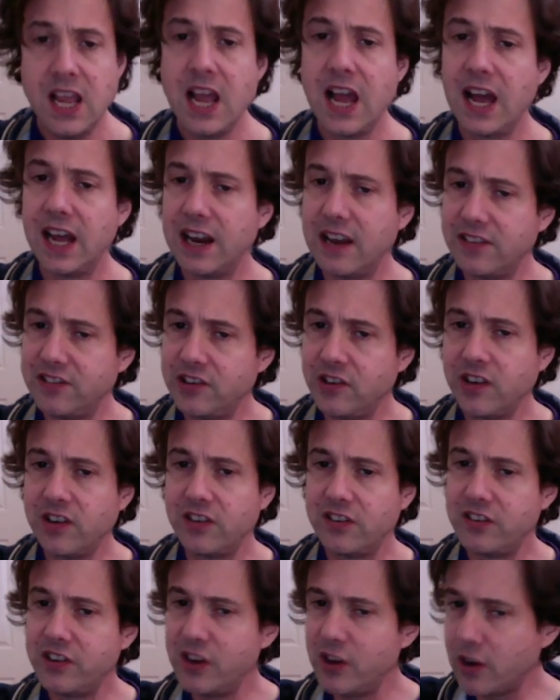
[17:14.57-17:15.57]
And as you can
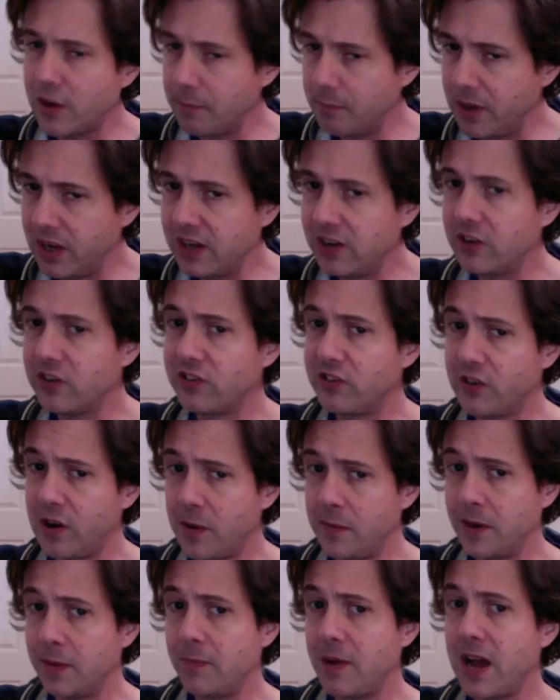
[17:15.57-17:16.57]
see, you can pick your
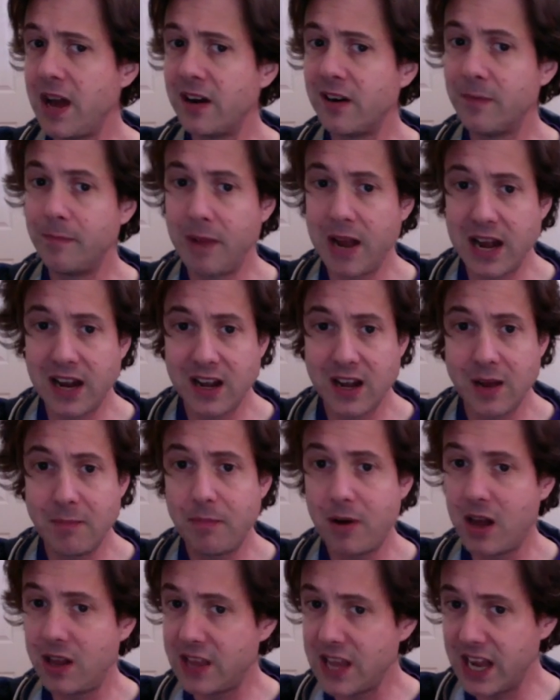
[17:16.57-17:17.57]
strumming pattern back up
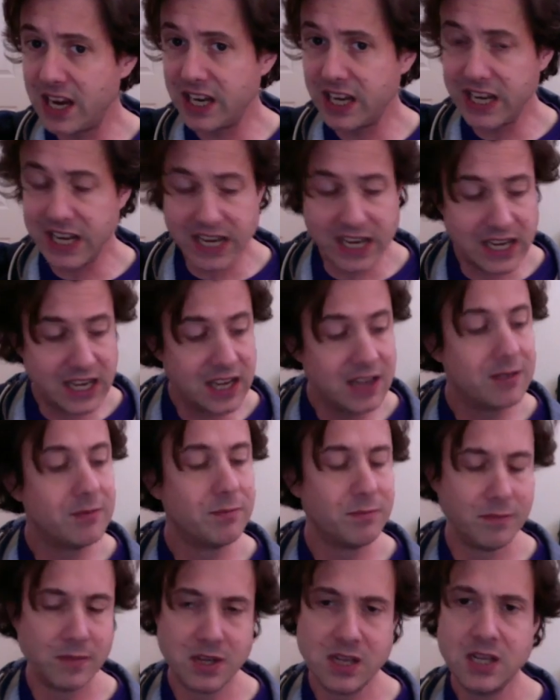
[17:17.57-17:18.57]
on that E.
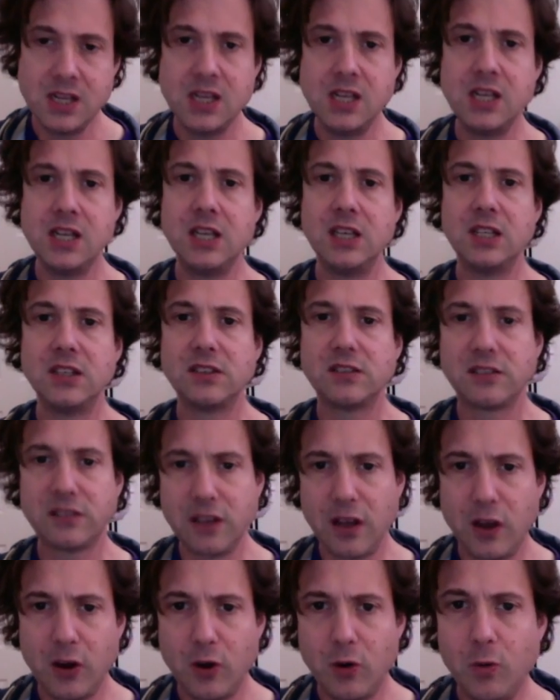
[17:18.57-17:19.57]

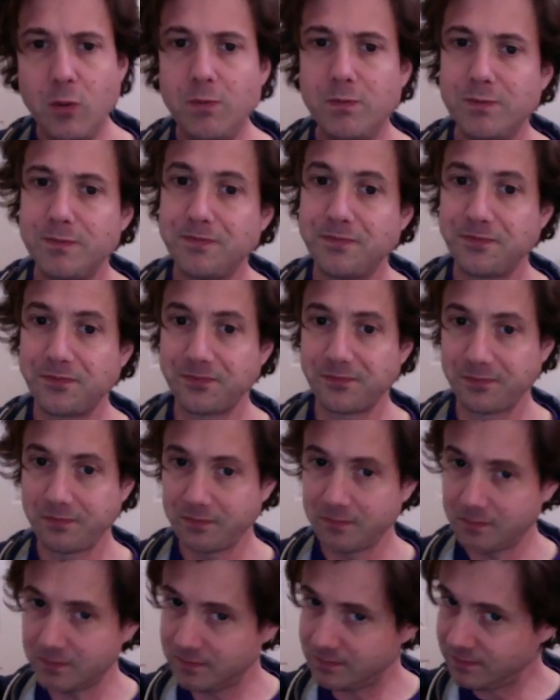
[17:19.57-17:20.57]
So,
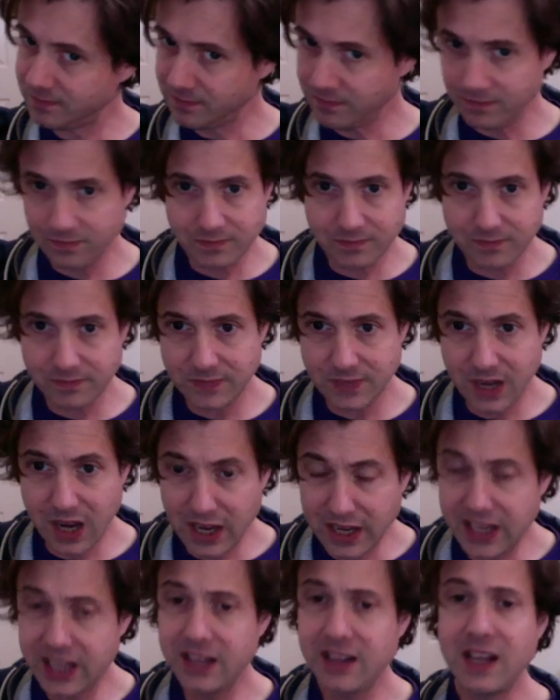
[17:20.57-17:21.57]

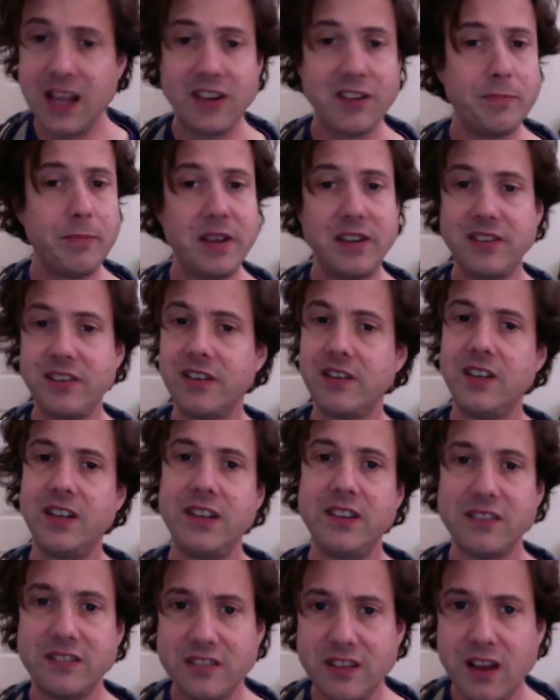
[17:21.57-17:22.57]
again, that's basically
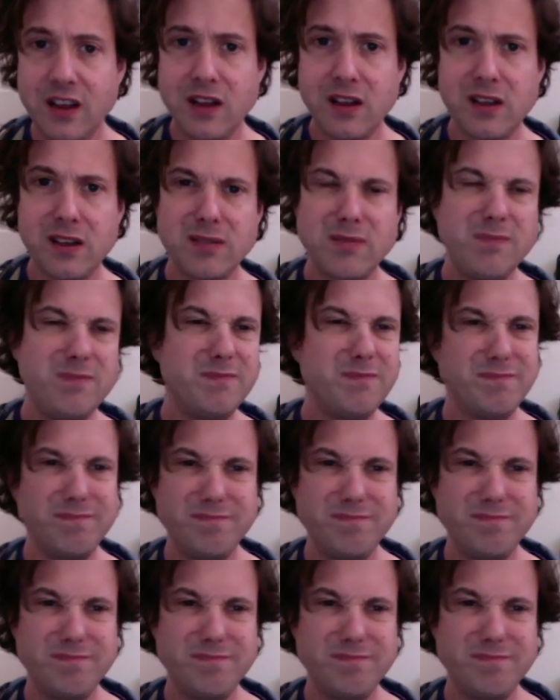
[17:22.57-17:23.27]
the song